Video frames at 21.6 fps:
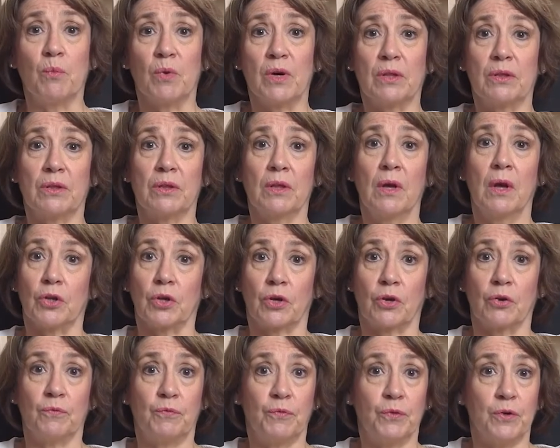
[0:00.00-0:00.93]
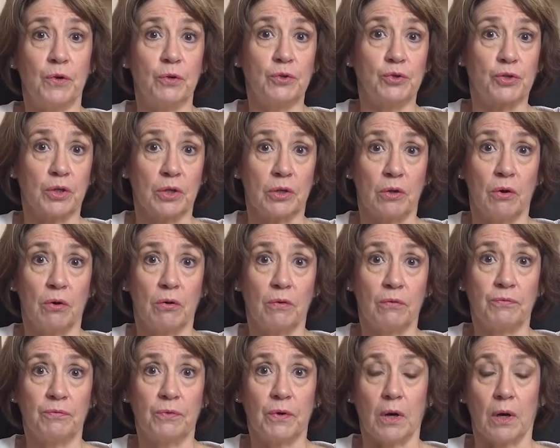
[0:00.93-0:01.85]
with the confusion
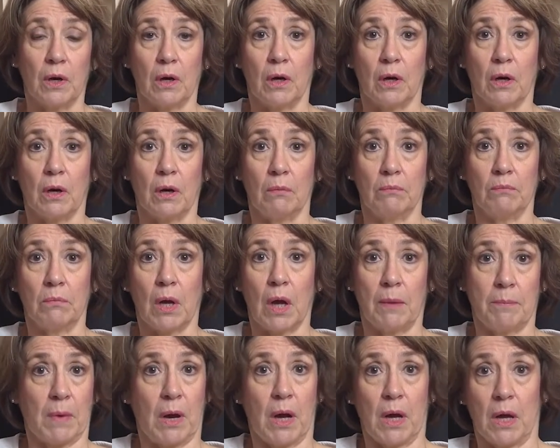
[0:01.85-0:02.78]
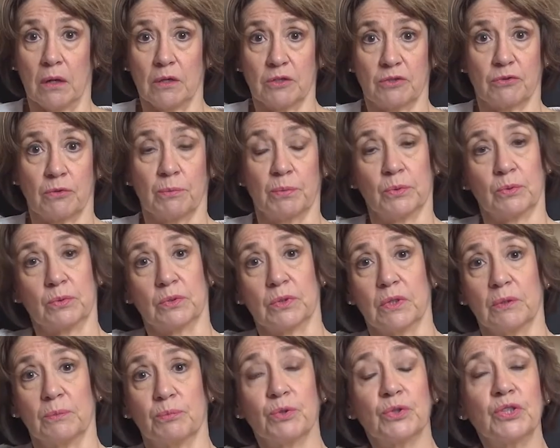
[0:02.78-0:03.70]
of, am I answerable to
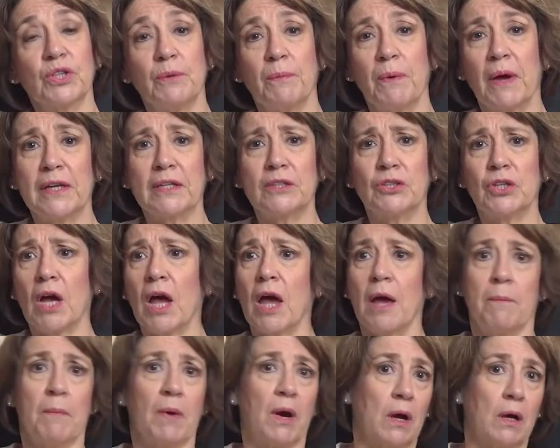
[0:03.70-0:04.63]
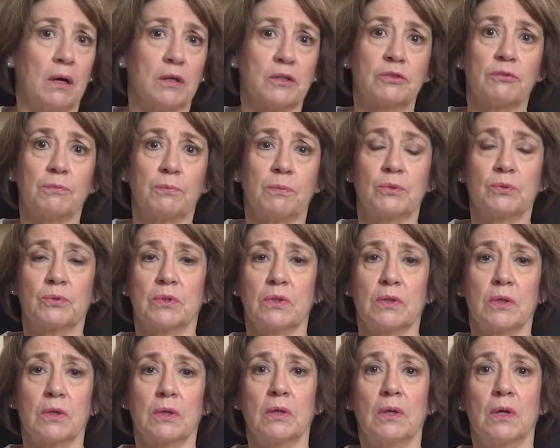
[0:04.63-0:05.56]
the project manager? Am I answerable to
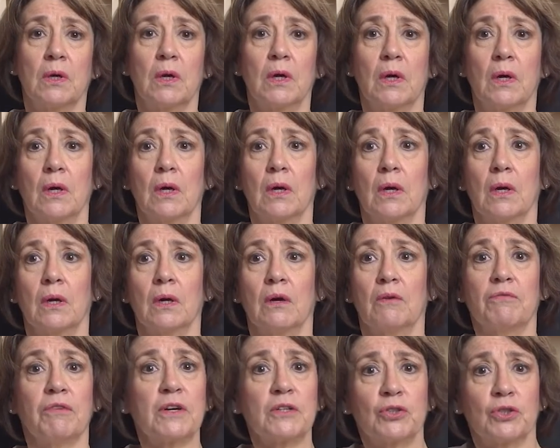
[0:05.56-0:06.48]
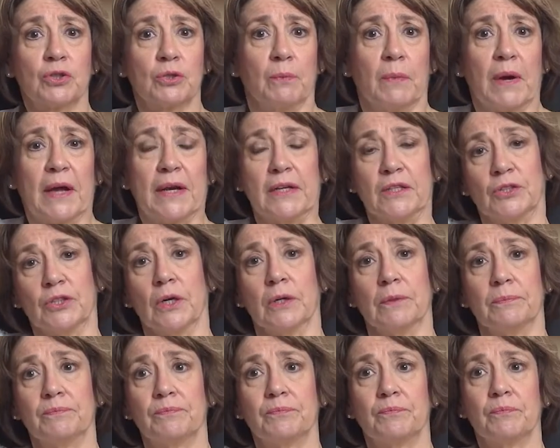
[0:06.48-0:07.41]
the functional manager?
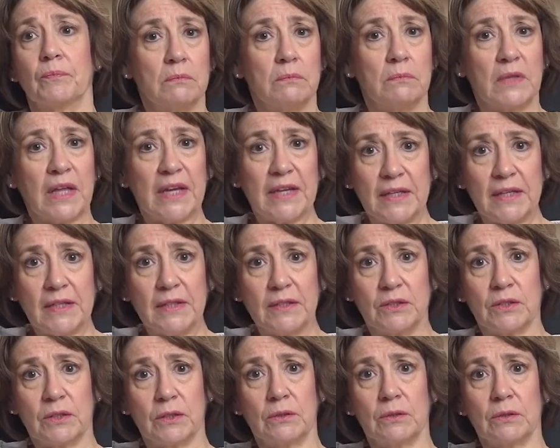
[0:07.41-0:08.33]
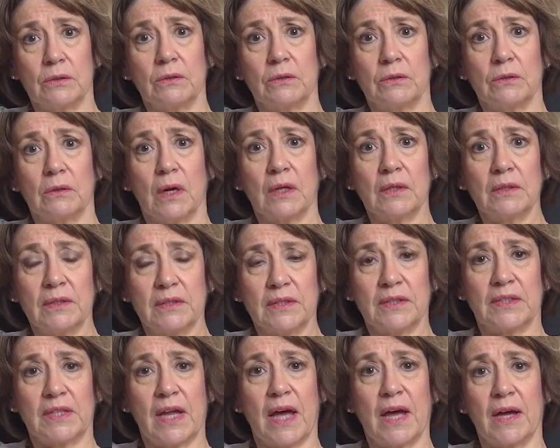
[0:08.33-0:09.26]
They need to
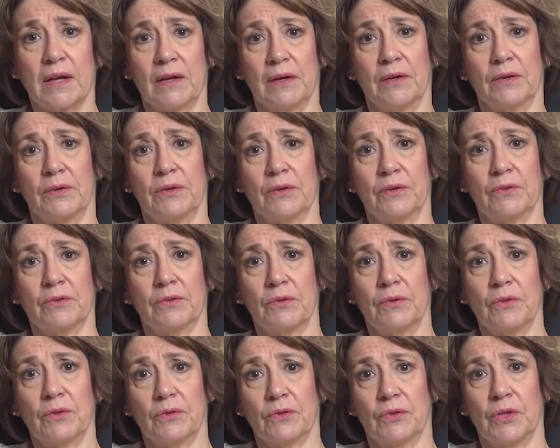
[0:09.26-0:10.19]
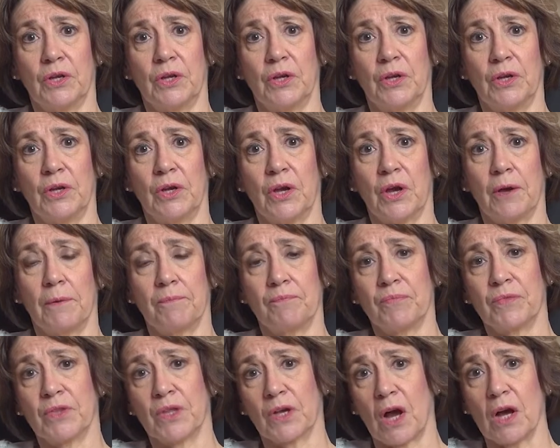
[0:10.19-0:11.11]
understand
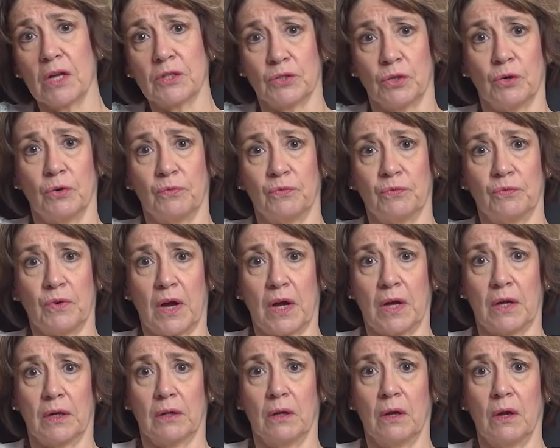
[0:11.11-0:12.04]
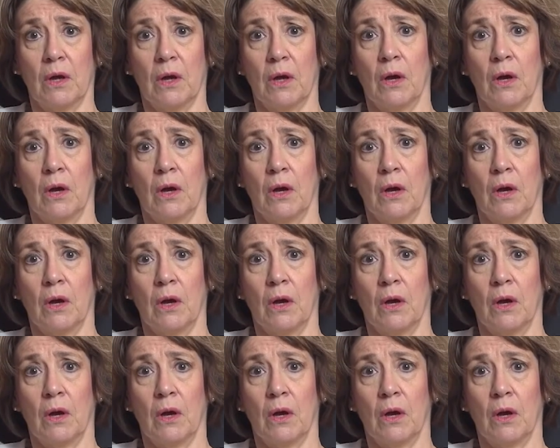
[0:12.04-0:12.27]
the cut-off and